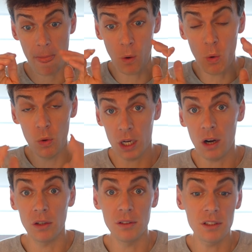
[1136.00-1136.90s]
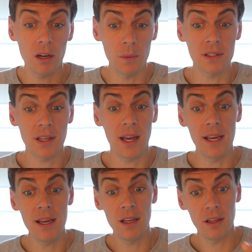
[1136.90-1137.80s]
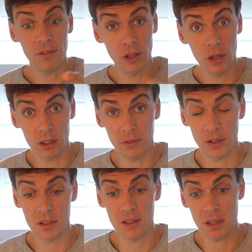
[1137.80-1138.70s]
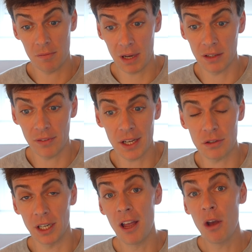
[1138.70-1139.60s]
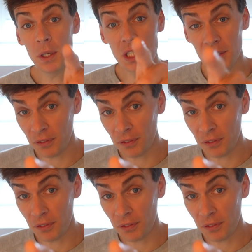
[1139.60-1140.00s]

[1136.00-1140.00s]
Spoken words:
all the cons, I would say, for the hooked versions are manufacturing, which is